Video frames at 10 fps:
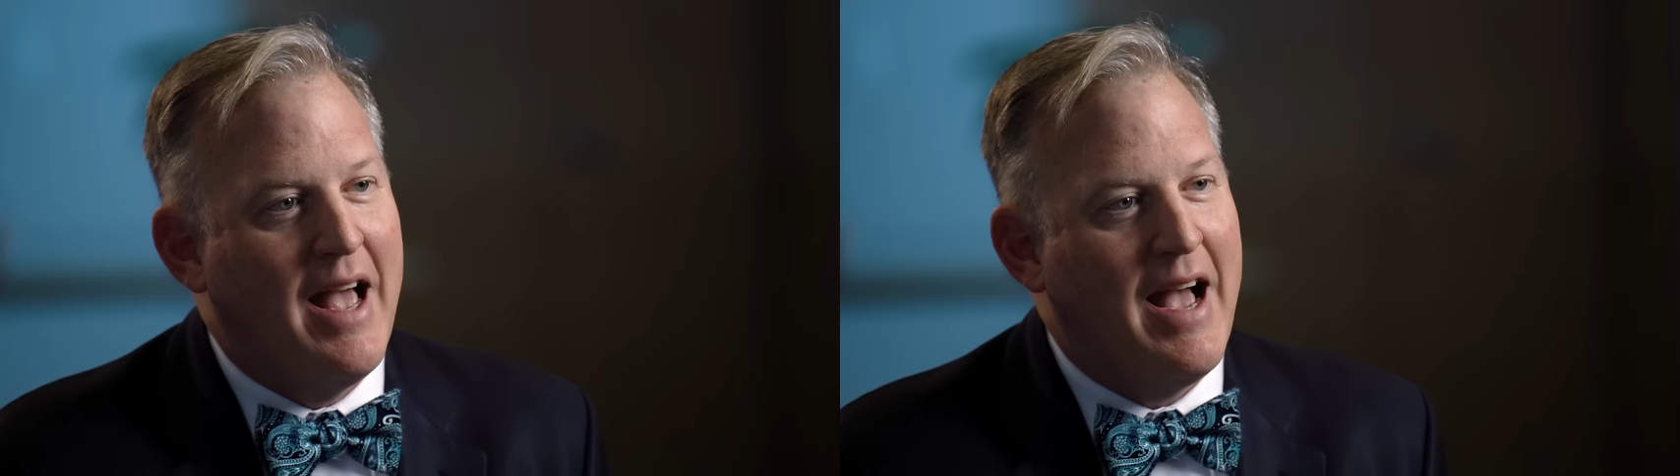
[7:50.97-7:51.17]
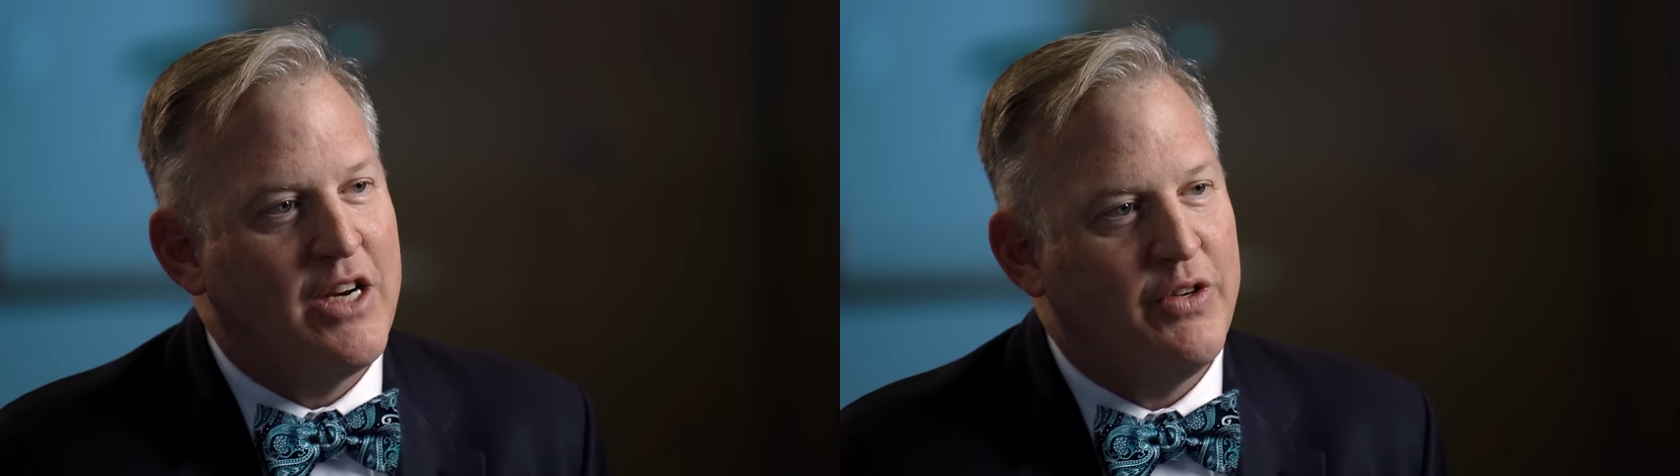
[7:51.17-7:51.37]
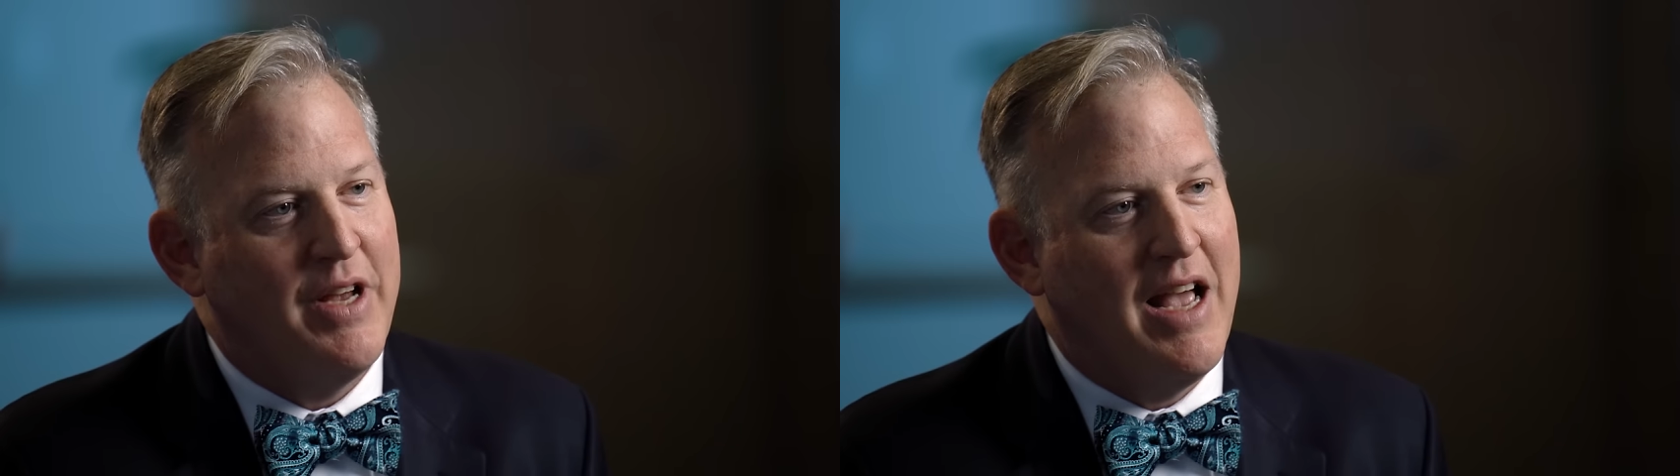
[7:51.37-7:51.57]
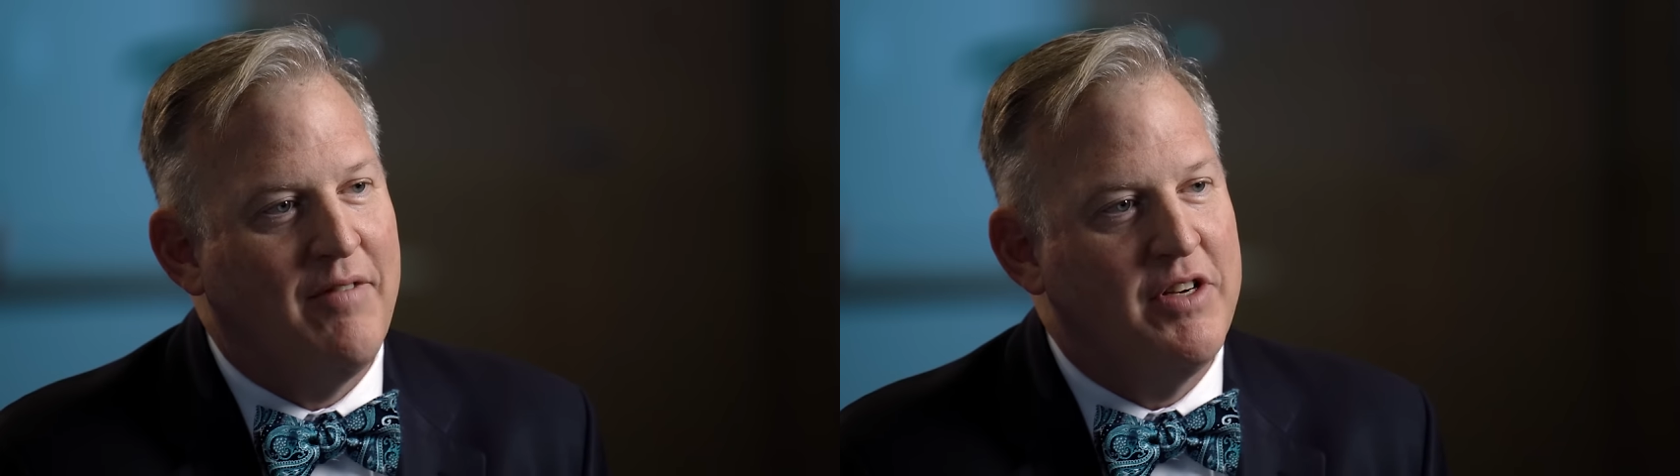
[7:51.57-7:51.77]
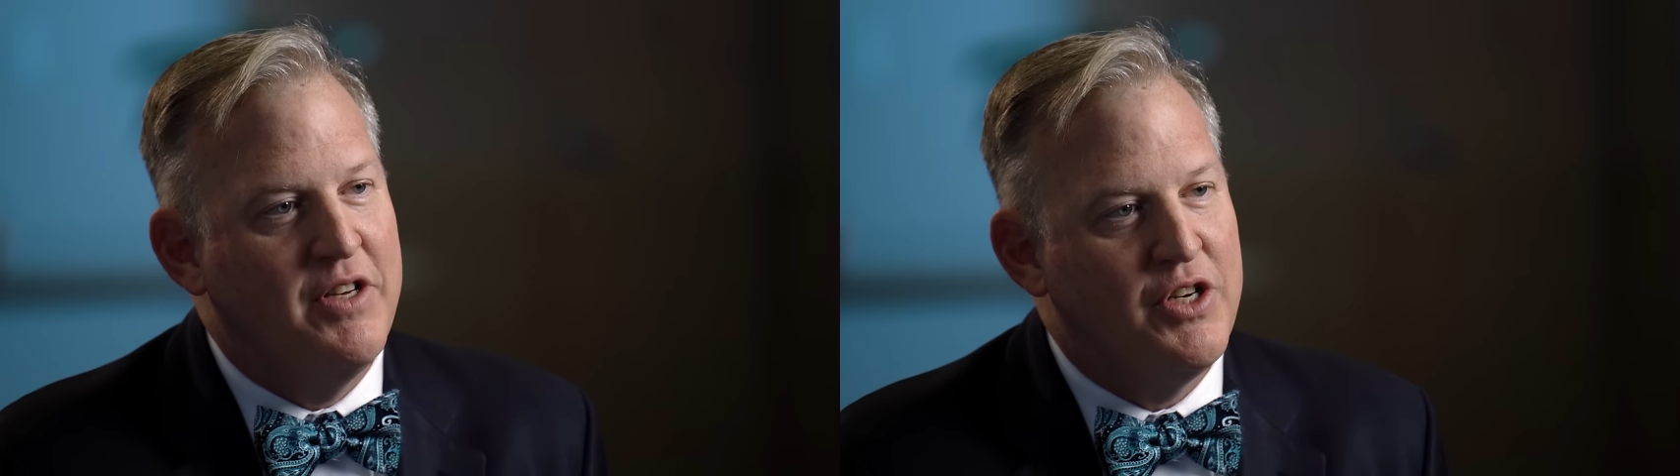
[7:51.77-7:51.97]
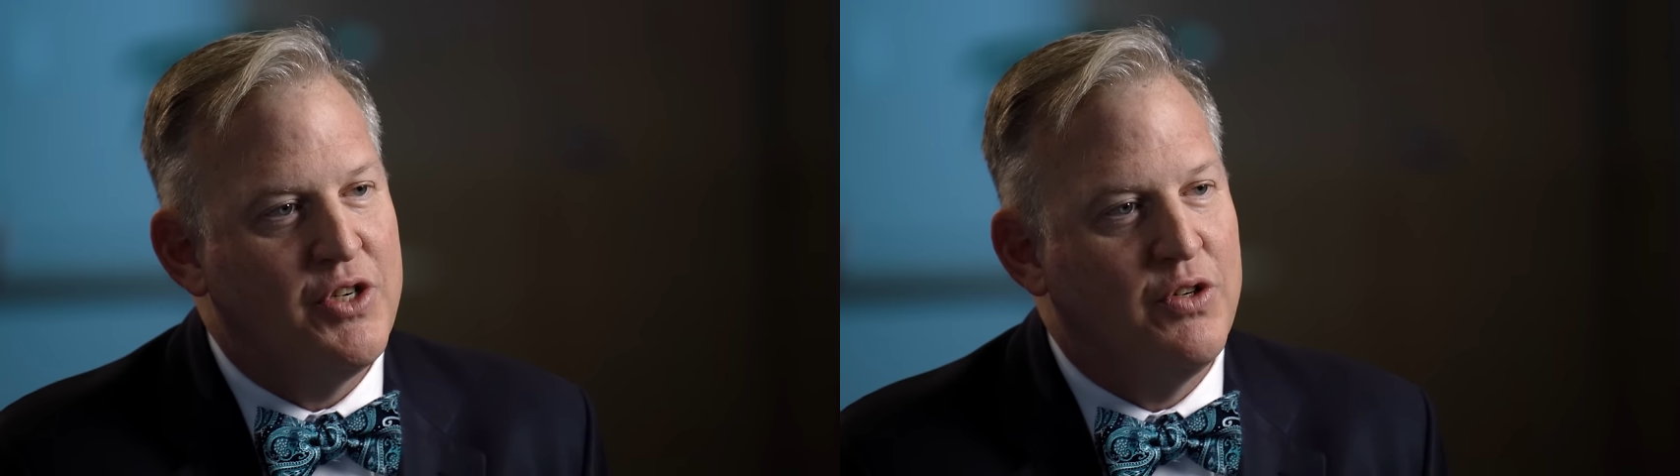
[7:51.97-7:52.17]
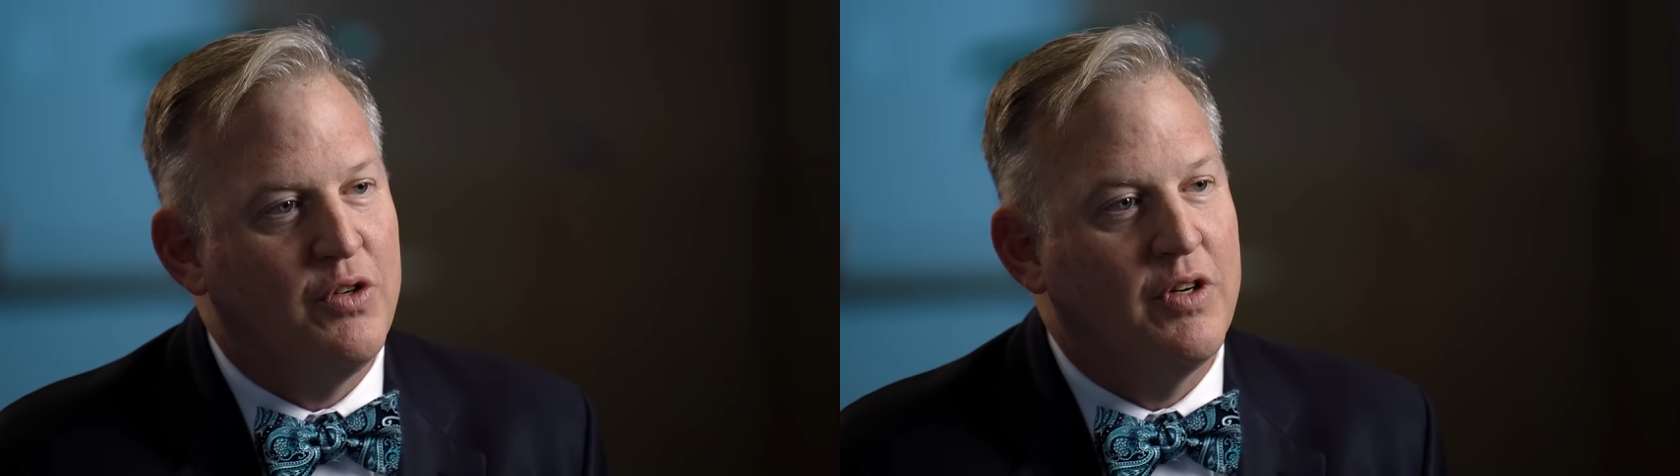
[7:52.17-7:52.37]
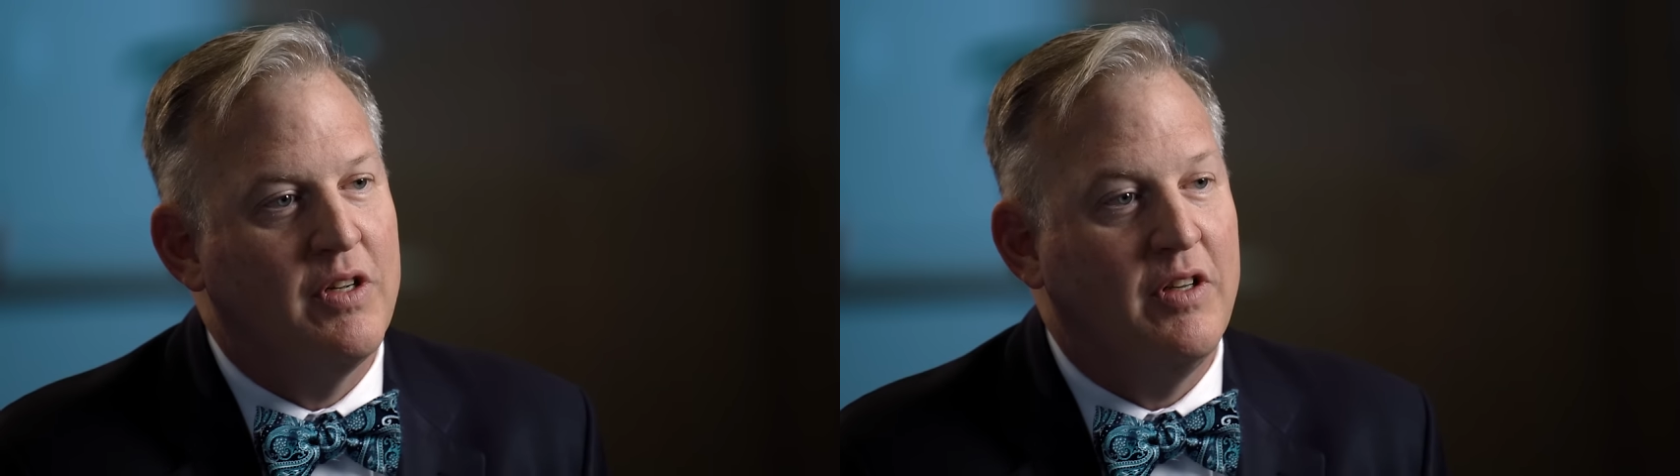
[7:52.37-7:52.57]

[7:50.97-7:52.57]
actually have additional